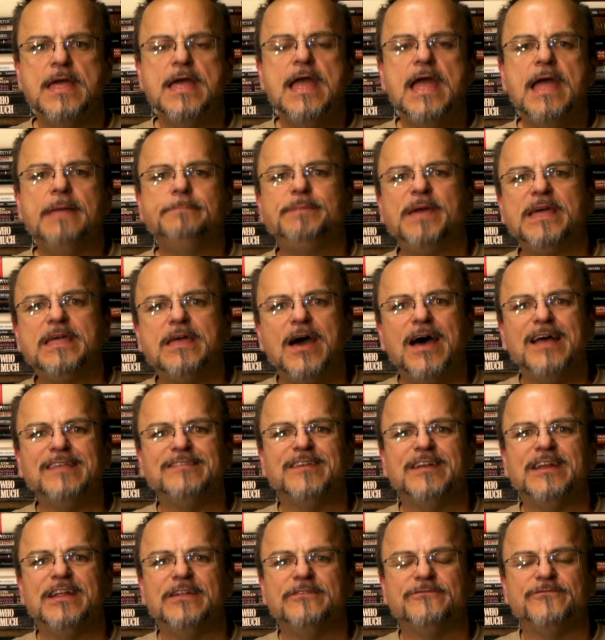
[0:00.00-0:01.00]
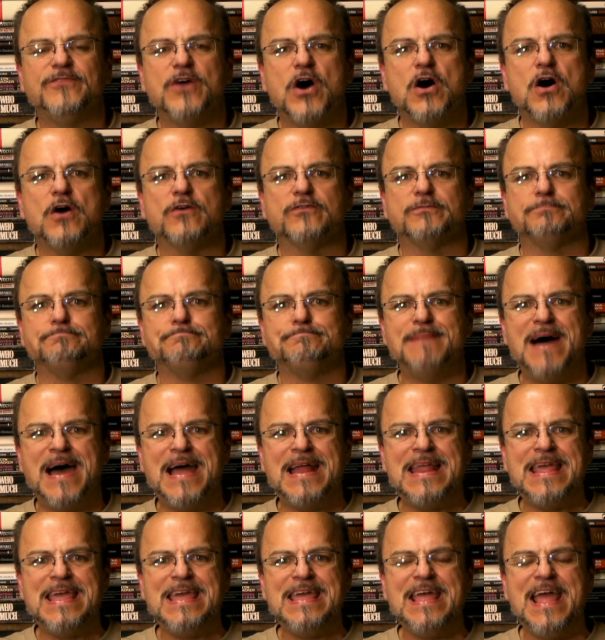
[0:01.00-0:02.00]
And because it involves
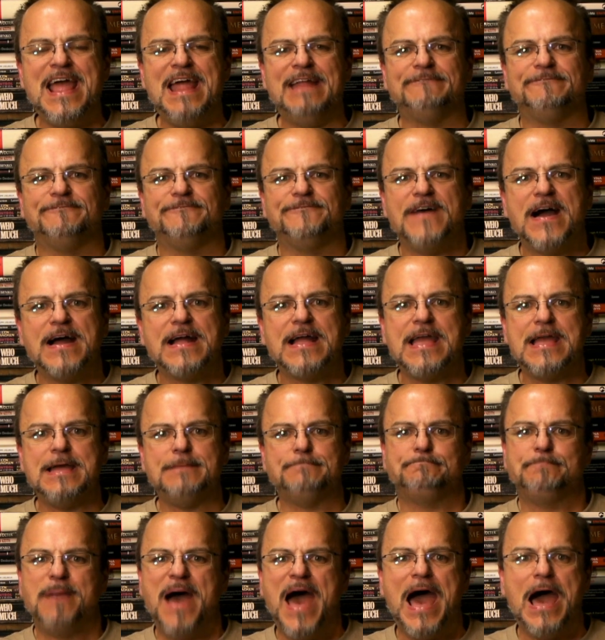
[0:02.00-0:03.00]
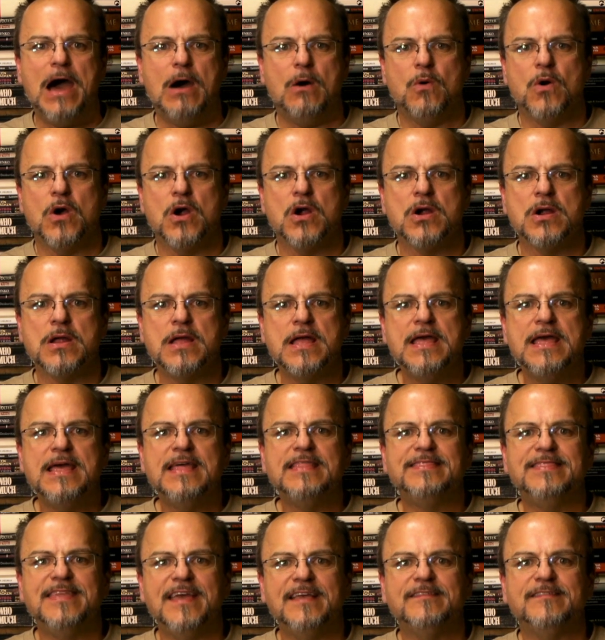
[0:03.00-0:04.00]
money and fucking power,
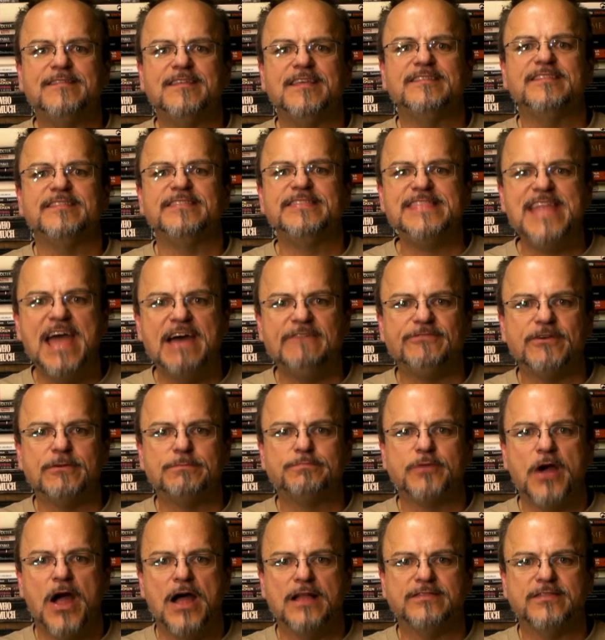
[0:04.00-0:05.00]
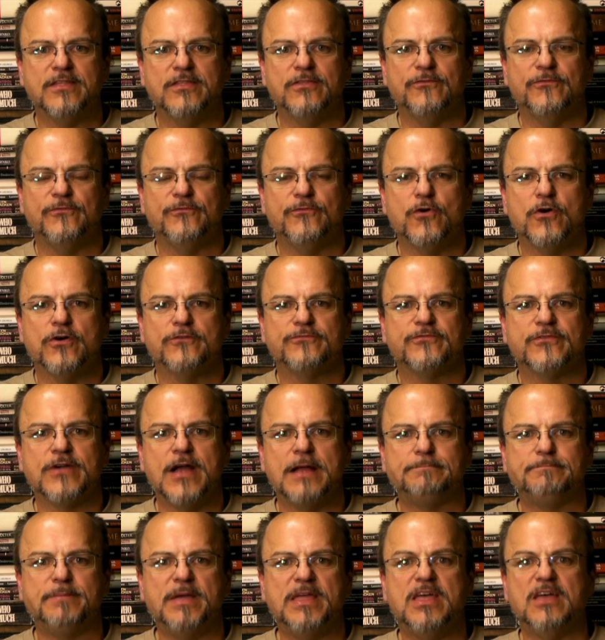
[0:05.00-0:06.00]
this is never brought to the
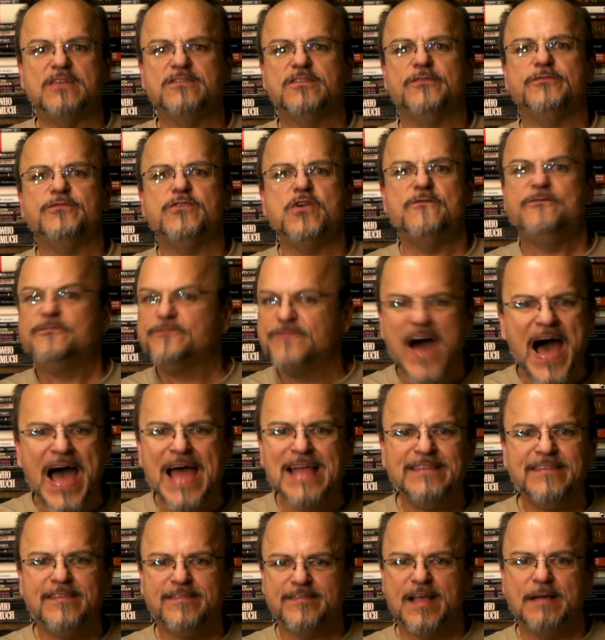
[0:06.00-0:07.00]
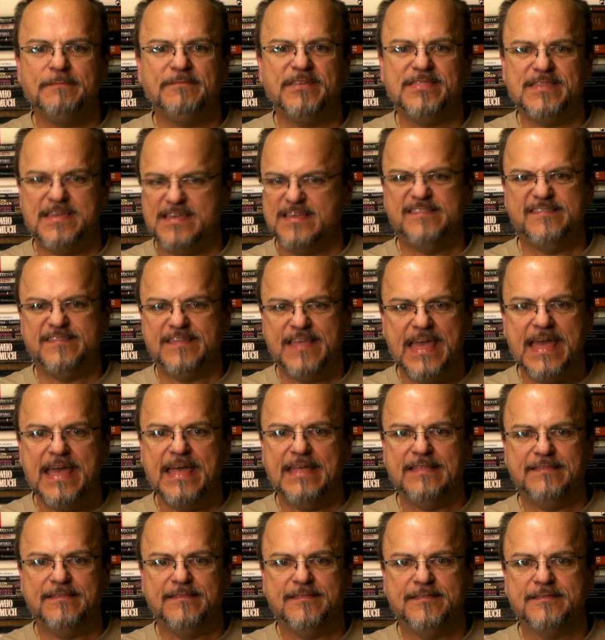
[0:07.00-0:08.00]
forefront. Because if you find some of these
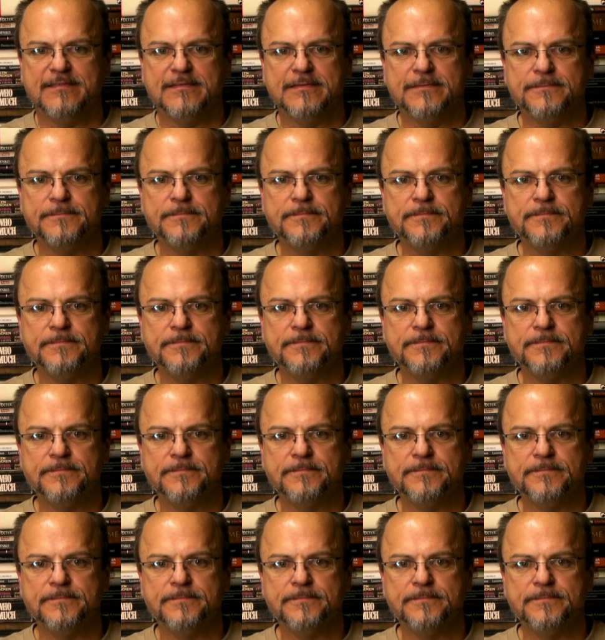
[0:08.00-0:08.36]
kids